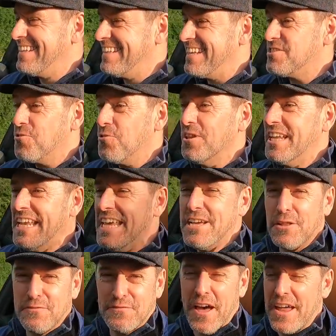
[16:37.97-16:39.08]
That's all the
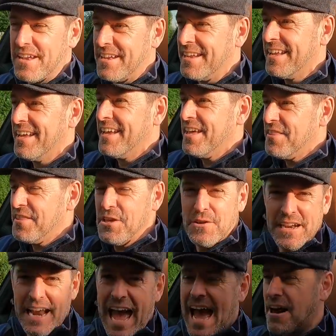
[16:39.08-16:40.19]
legal fun that you
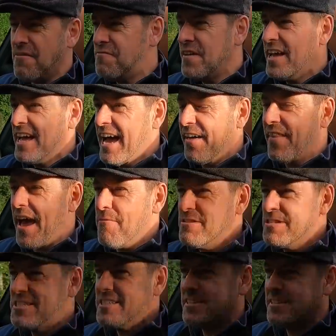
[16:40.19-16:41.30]
can have, and that
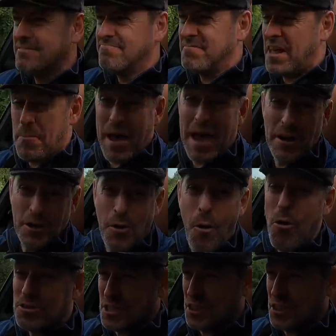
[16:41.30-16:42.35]
was about a quarter